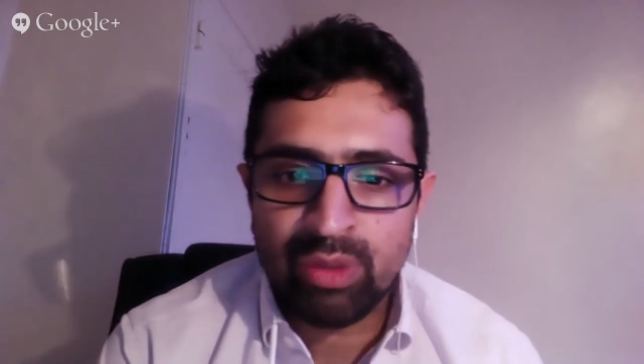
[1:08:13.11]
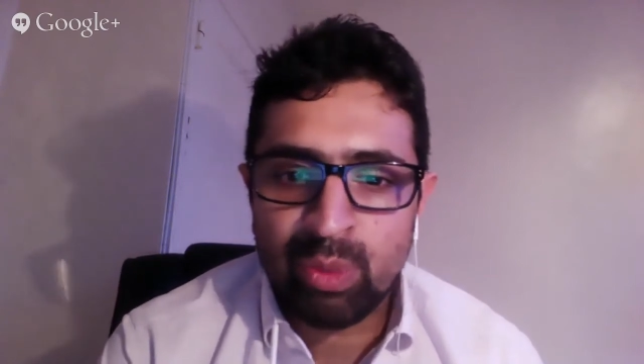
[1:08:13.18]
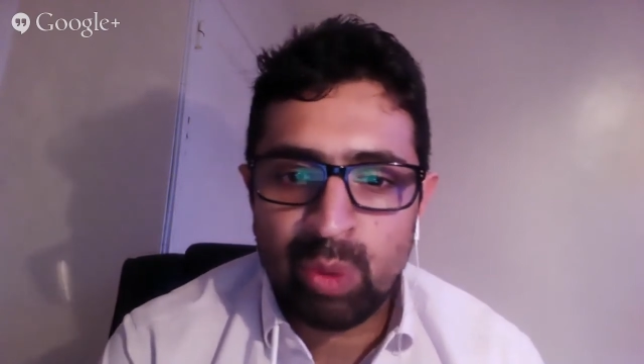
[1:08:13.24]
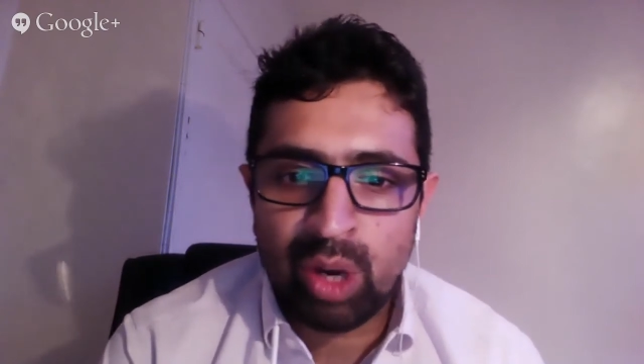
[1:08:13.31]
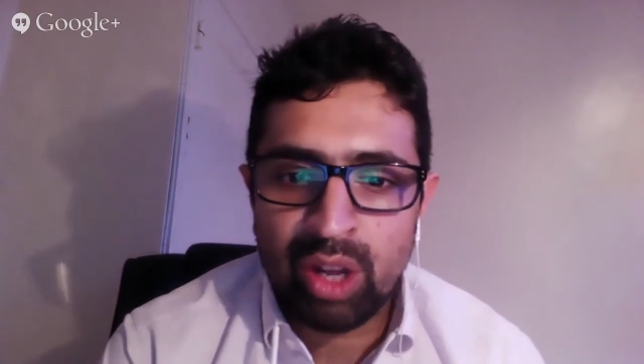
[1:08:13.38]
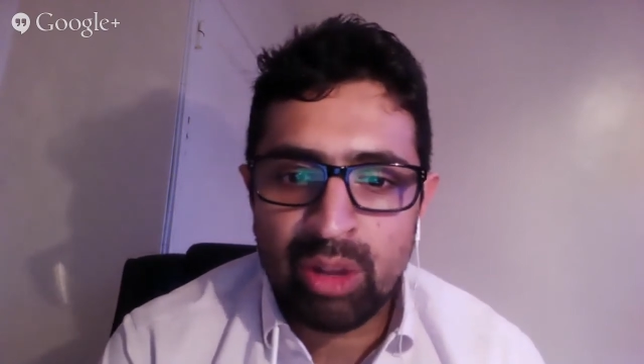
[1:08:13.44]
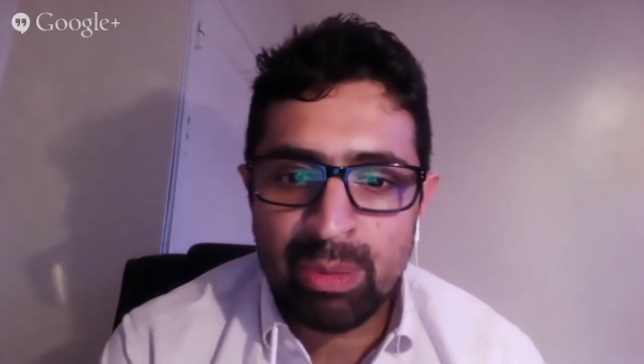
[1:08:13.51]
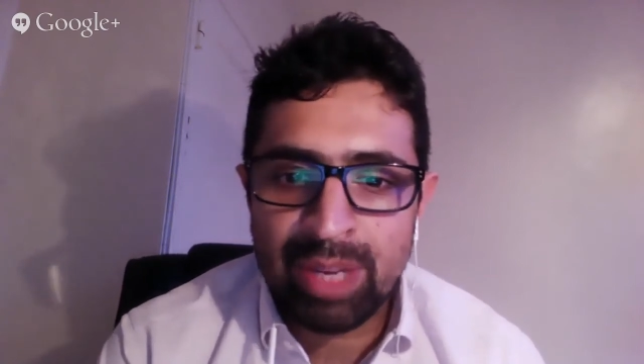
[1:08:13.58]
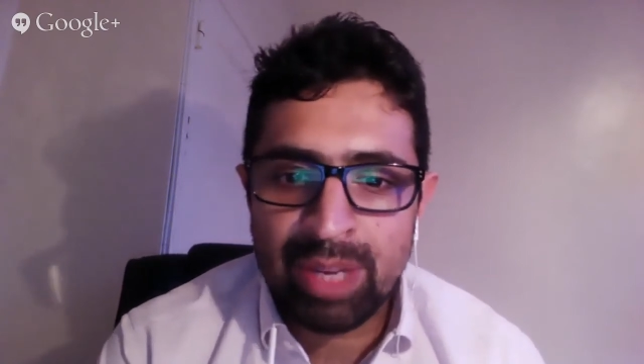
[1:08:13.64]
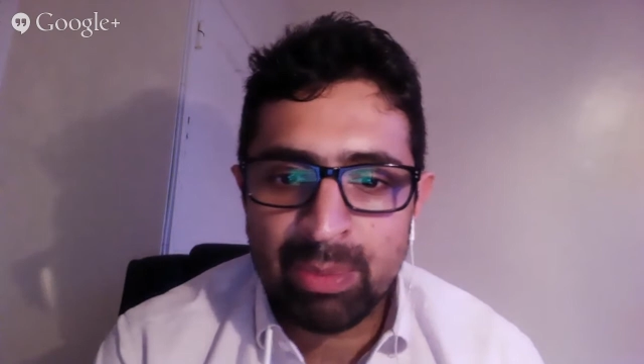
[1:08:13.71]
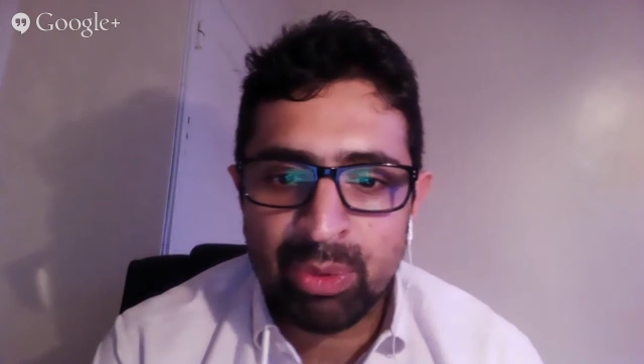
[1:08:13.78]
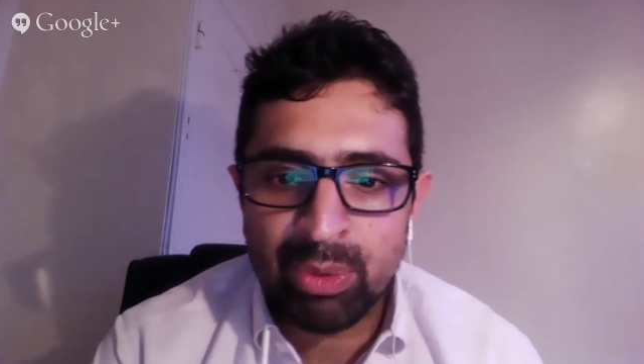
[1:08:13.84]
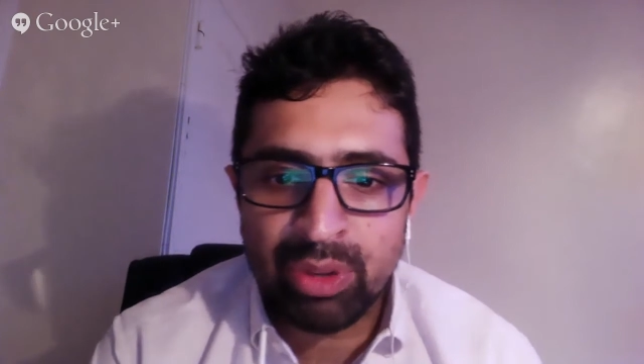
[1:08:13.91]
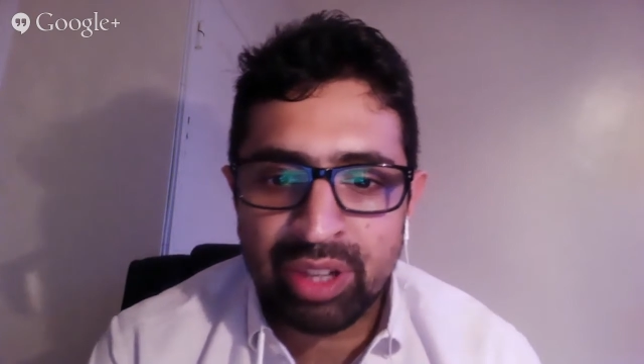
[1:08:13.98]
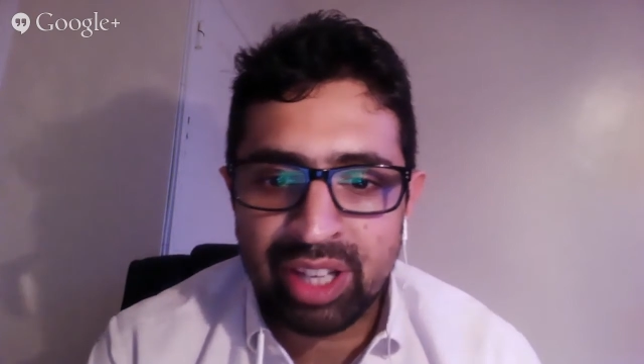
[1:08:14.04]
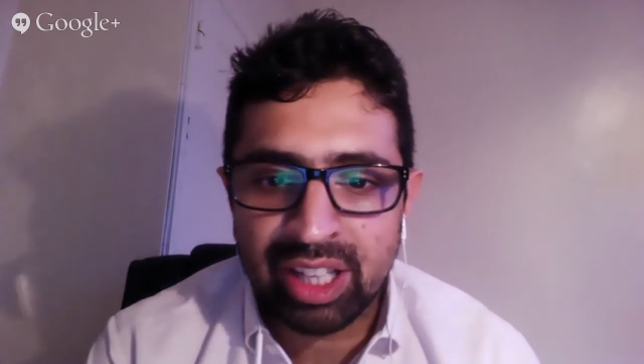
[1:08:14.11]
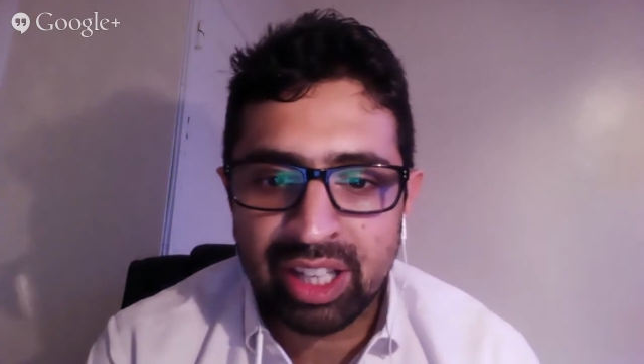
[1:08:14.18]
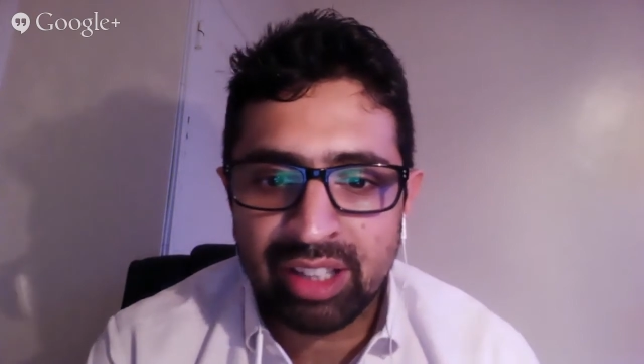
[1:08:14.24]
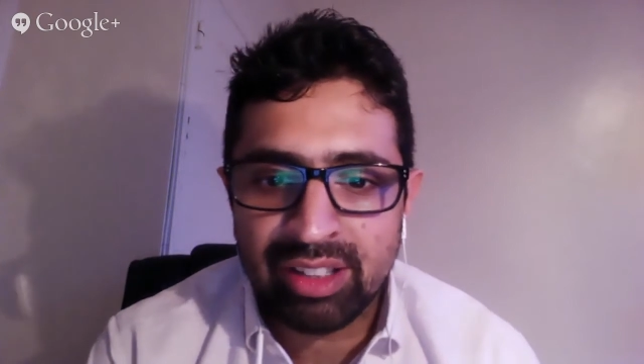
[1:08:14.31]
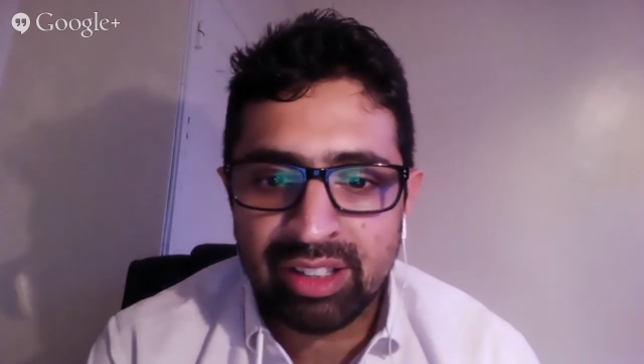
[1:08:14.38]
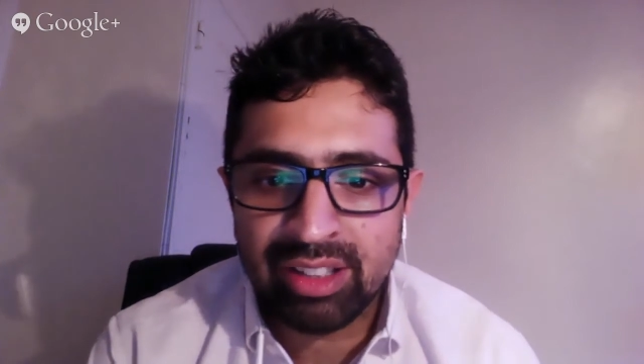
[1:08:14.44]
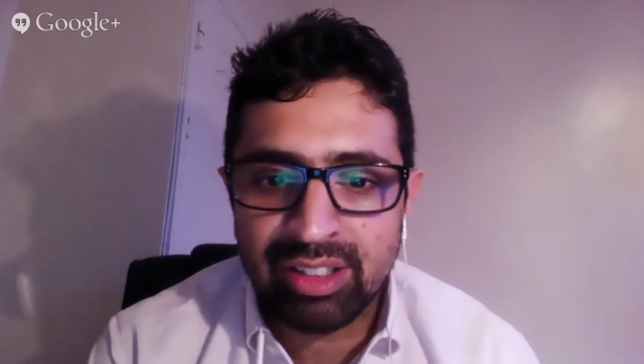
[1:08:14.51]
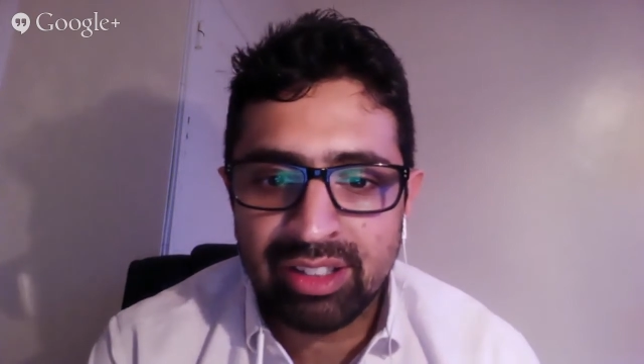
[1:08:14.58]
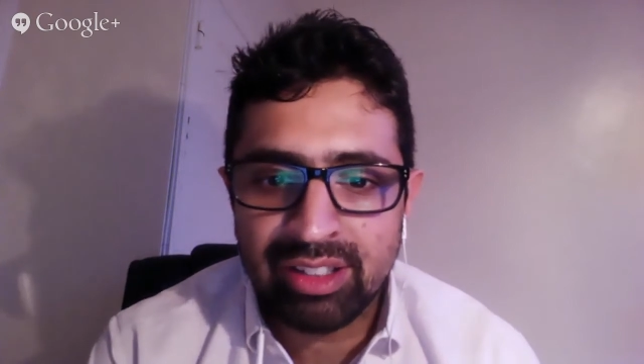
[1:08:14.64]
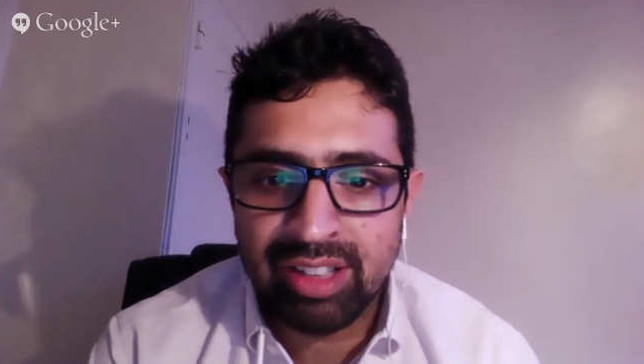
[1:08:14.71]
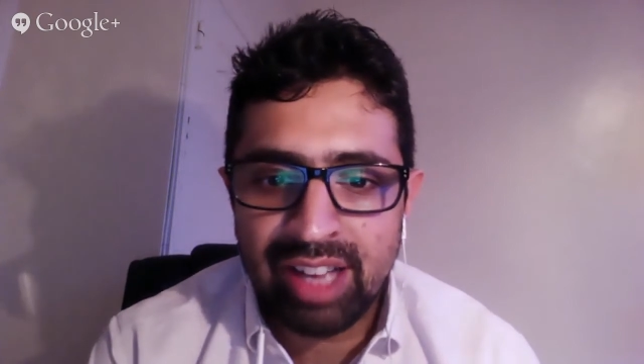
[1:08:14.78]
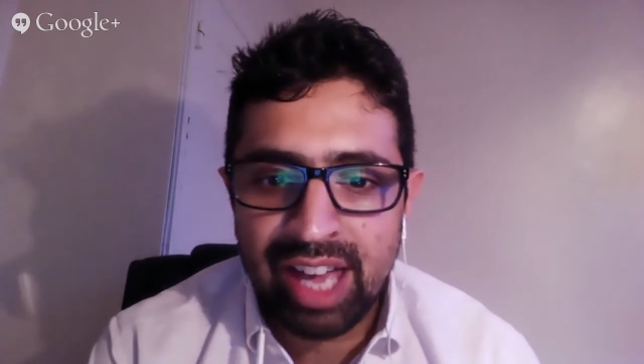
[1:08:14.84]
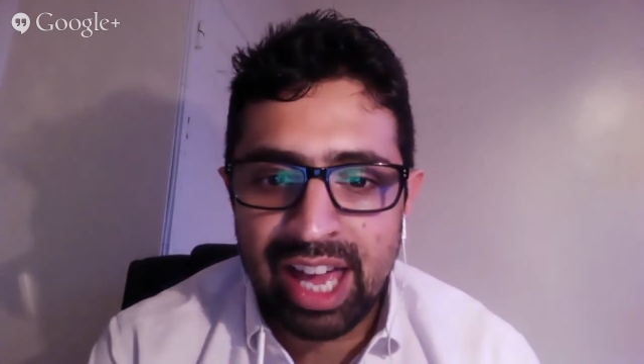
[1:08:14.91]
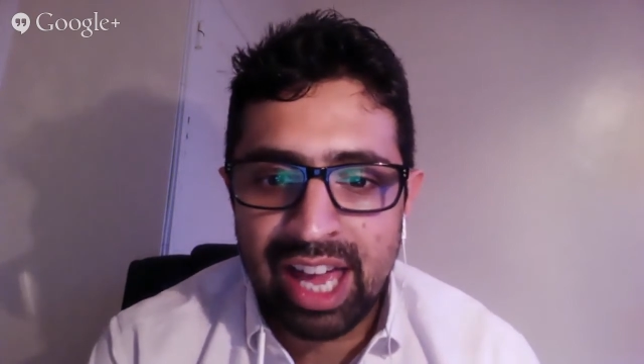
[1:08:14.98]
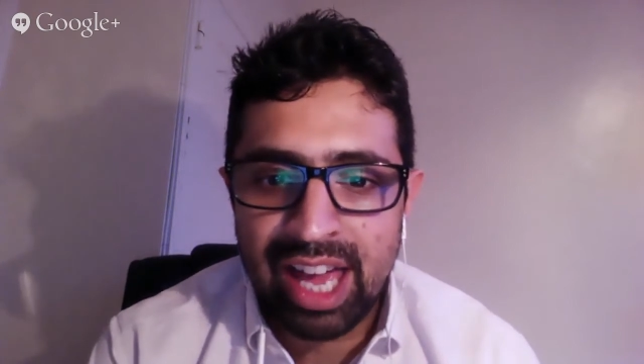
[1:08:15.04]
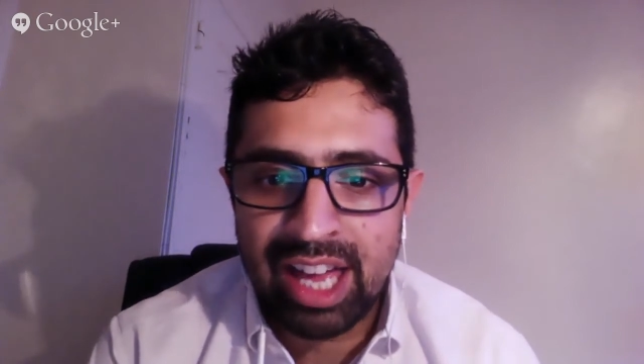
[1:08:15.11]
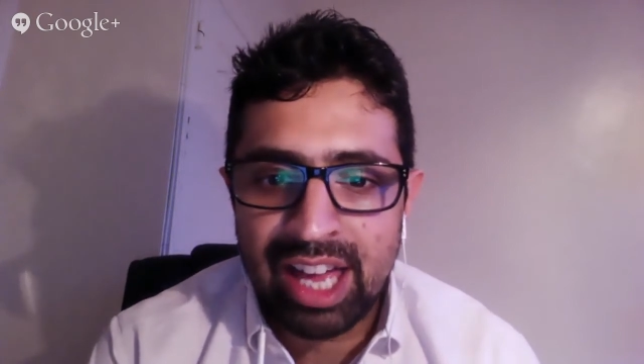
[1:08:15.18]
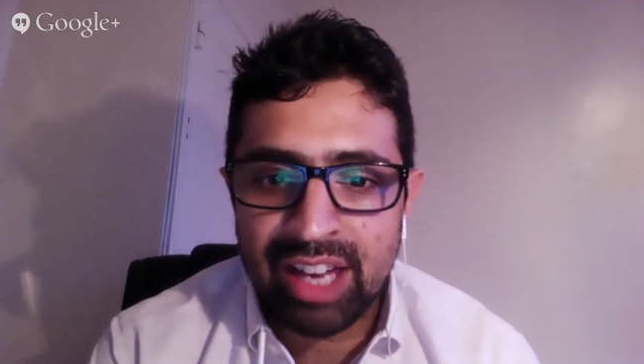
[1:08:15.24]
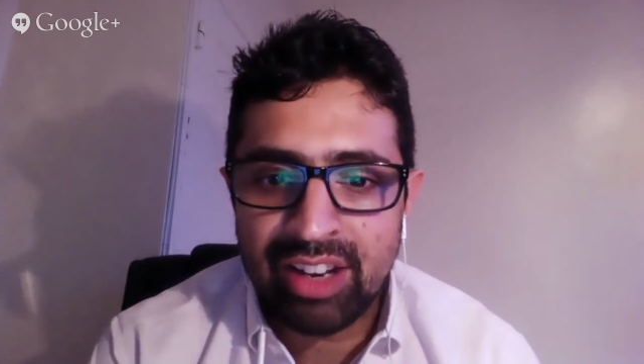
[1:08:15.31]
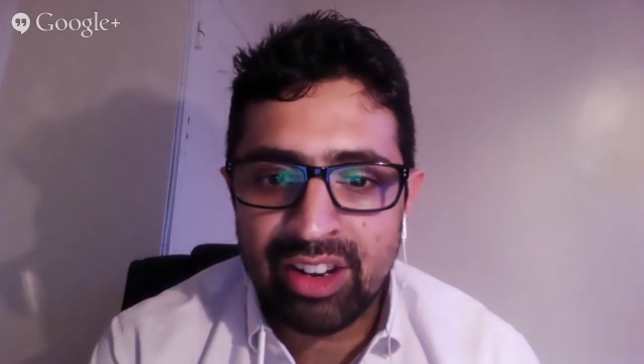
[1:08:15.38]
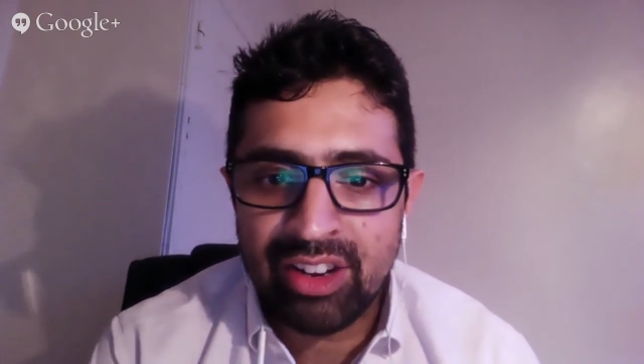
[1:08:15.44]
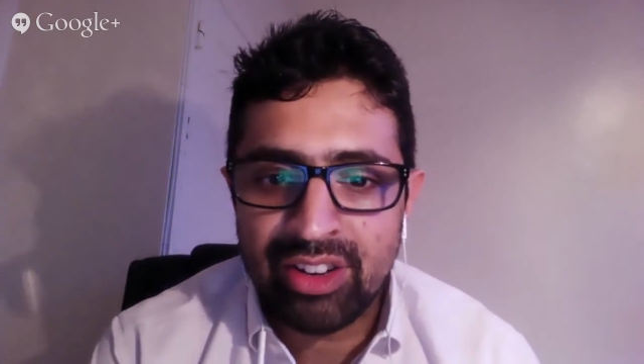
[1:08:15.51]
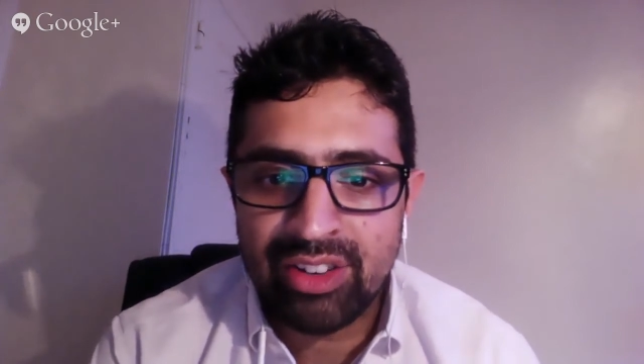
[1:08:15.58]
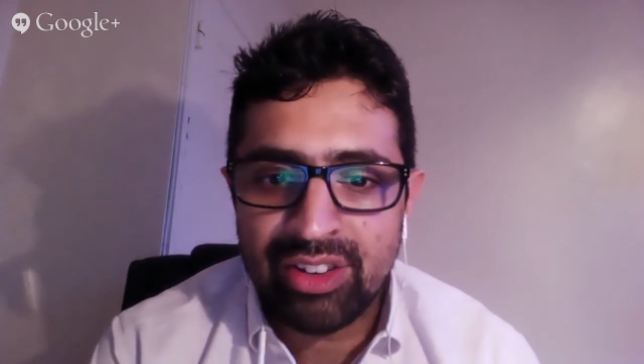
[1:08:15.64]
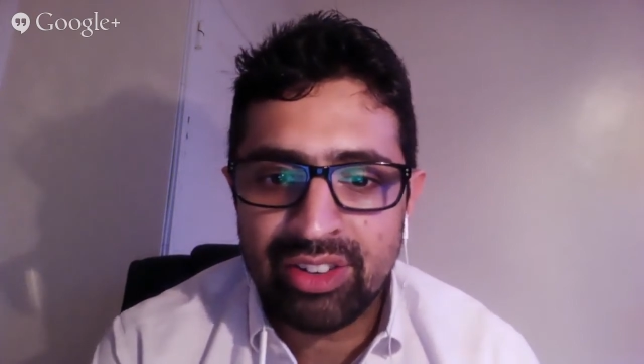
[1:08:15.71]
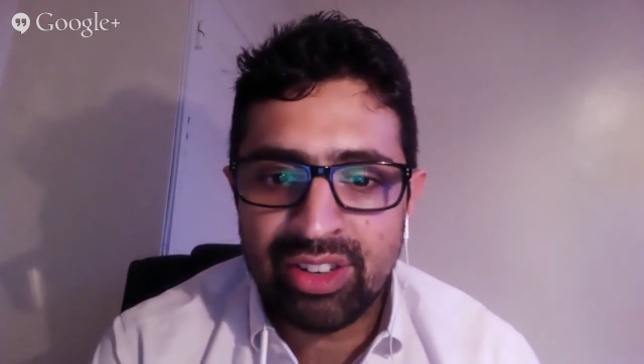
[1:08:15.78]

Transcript: over what other people think, and